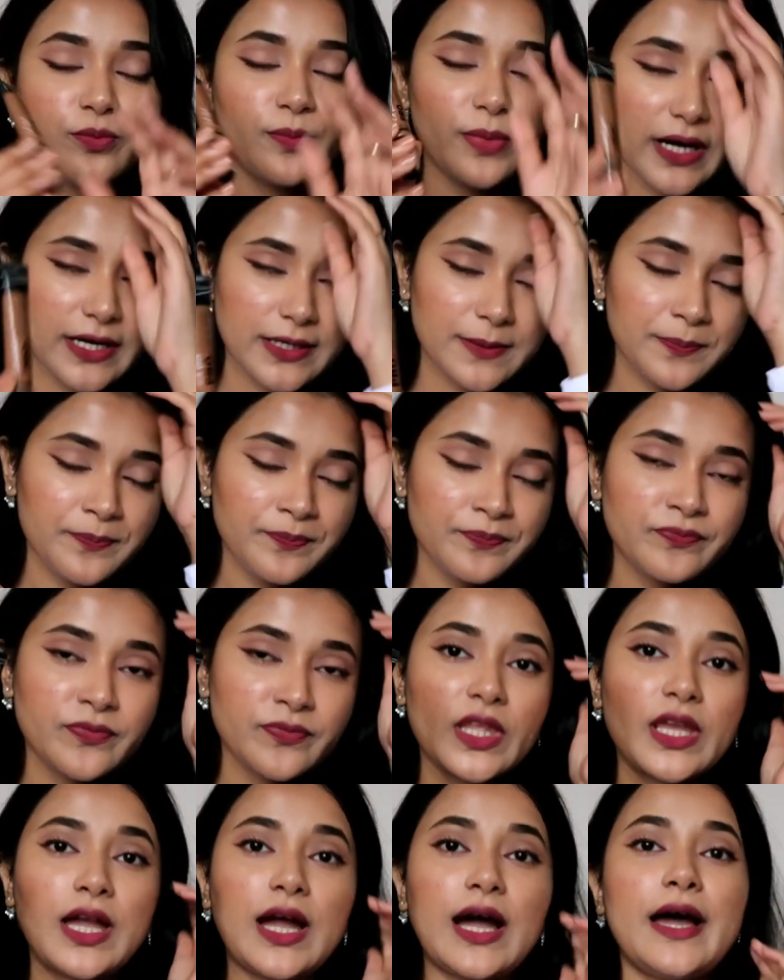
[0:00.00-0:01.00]
But
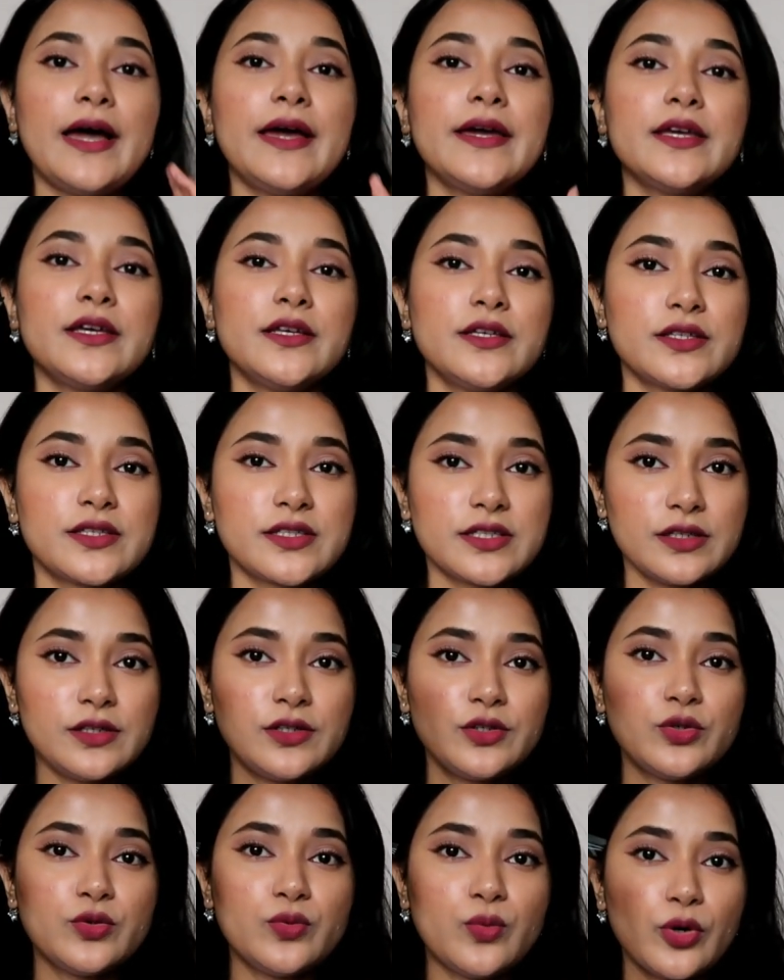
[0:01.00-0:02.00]
I
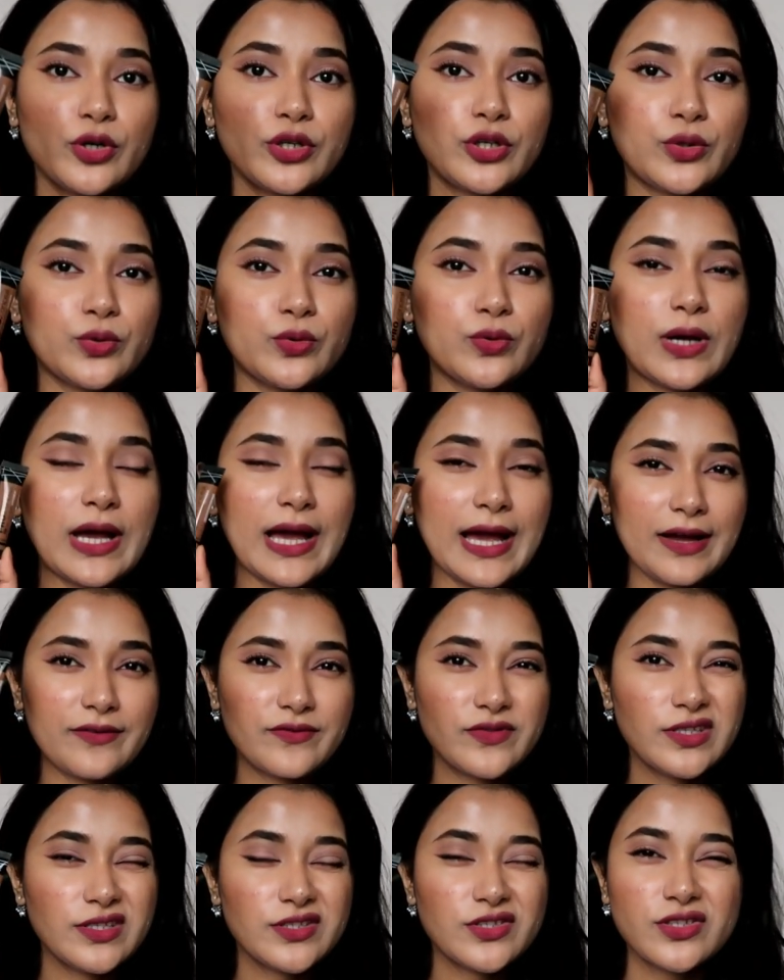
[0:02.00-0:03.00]
still do want to
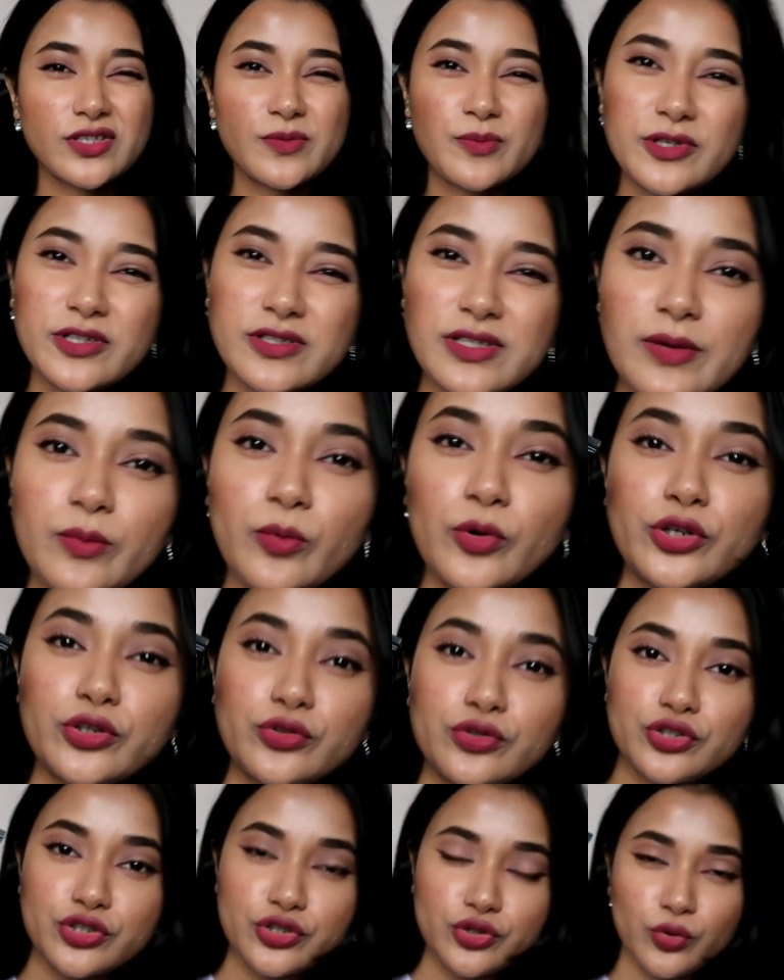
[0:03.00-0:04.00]
have this just because I want
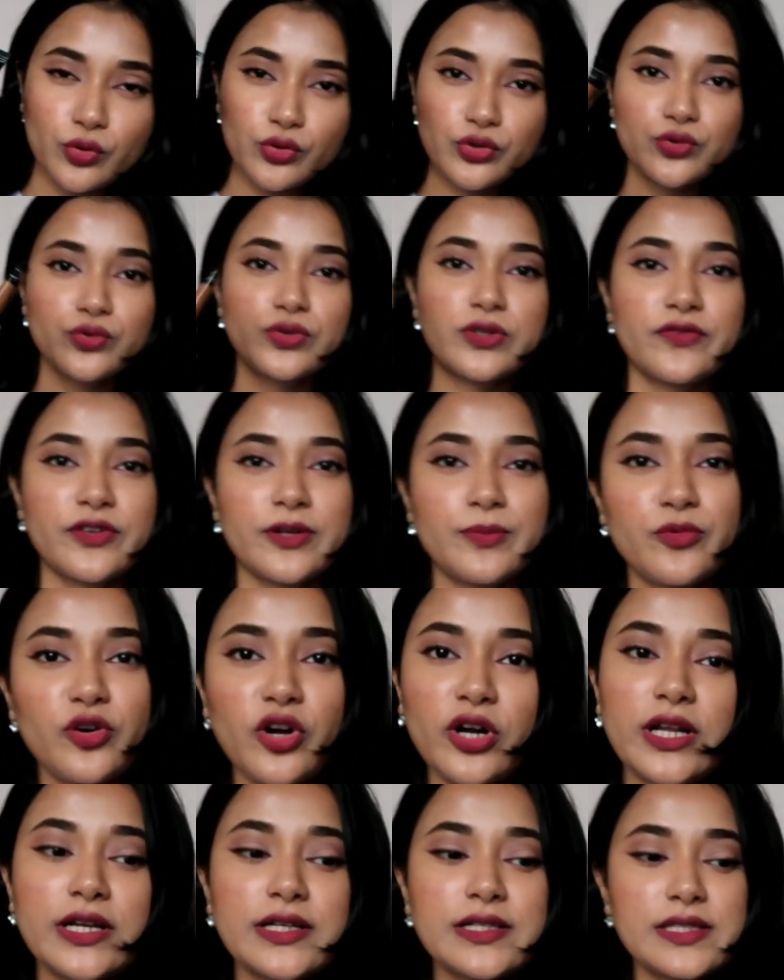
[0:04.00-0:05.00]
to show you different
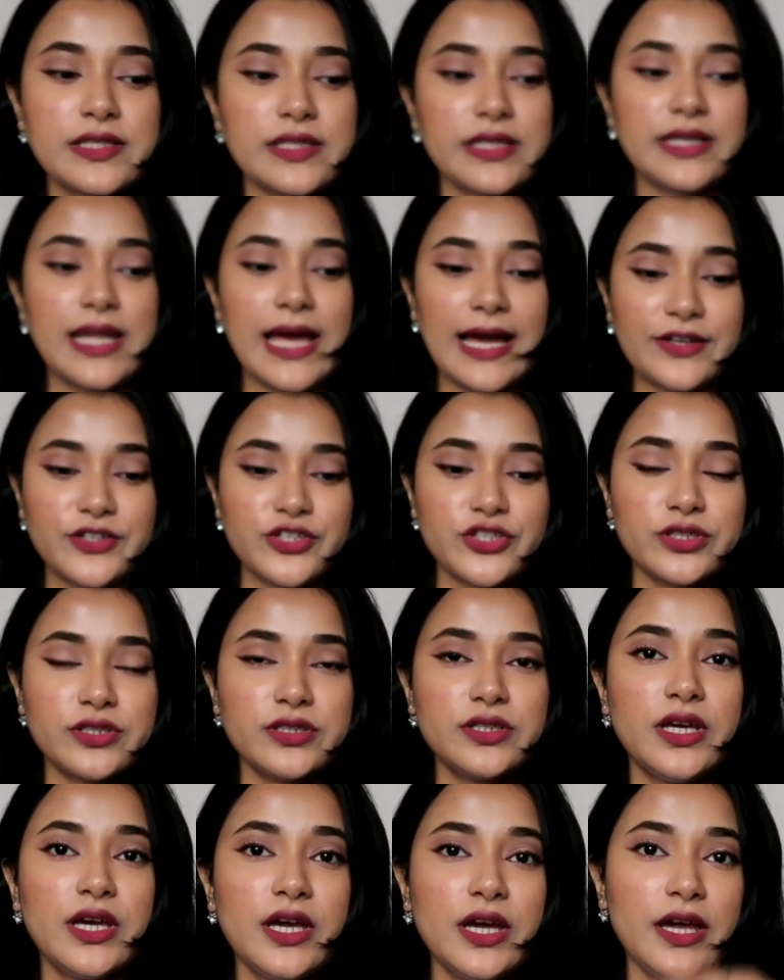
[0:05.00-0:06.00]
products in
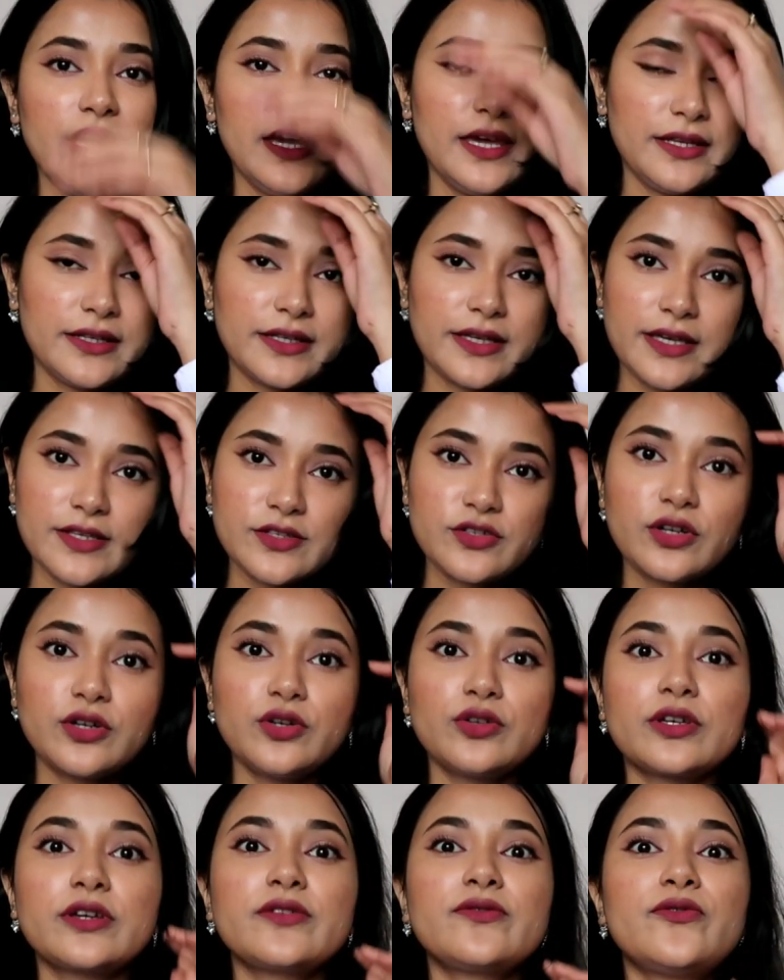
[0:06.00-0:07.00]
action in case
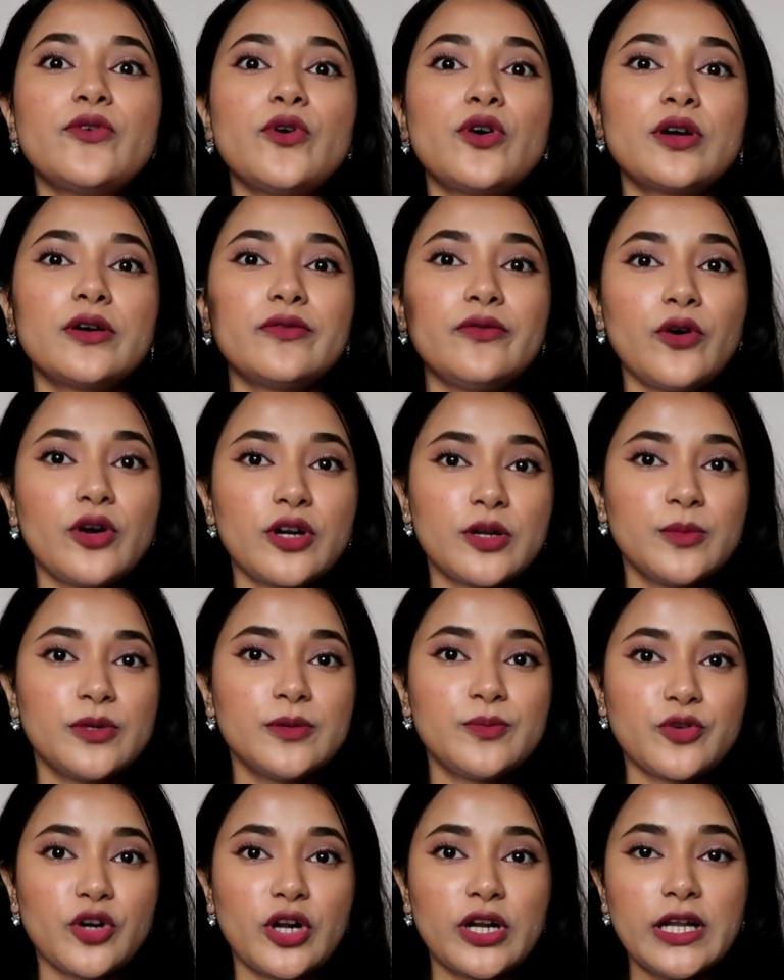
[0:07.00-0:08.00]
you're looking for
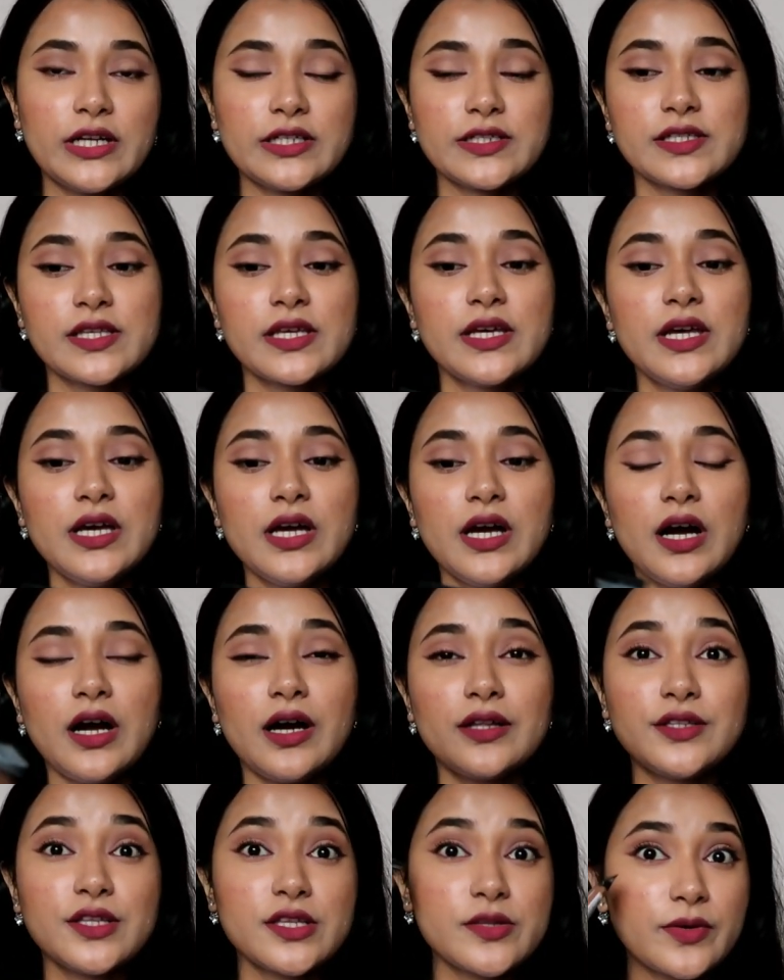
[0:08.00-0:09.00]
affordable products.
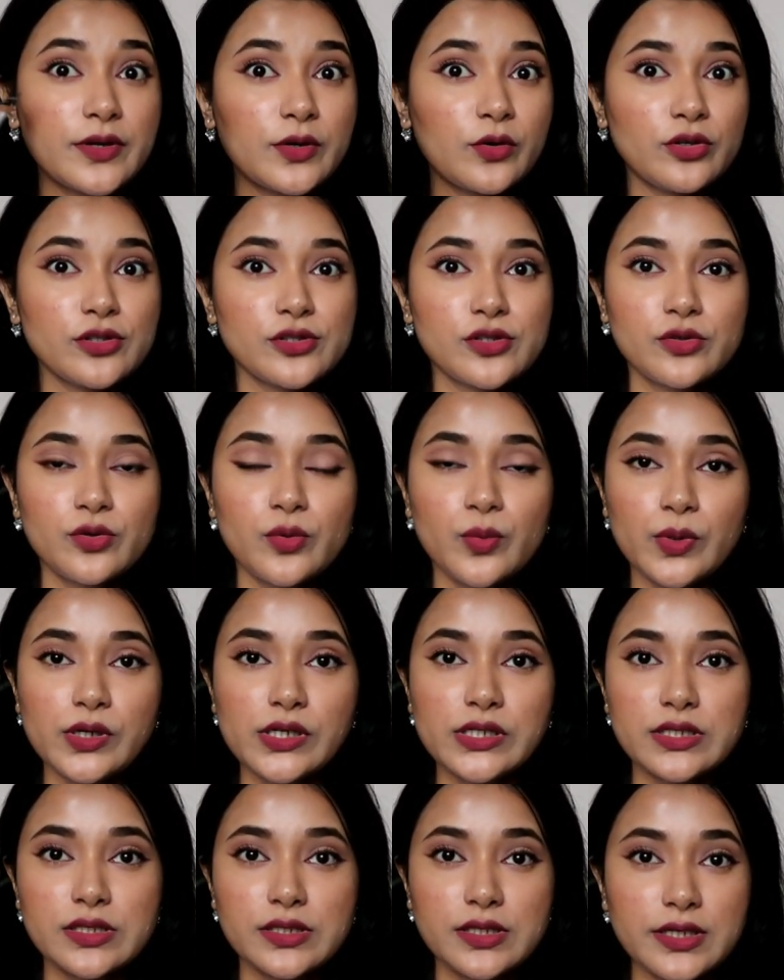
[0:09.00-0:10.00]
This one also
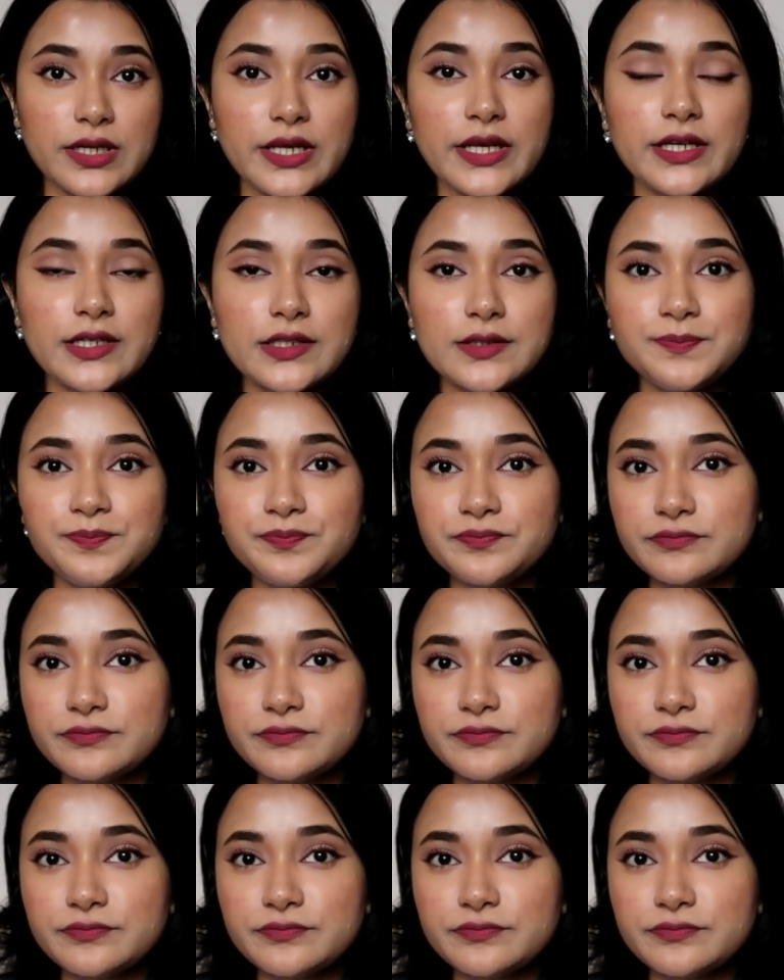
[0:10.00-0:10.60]
works great.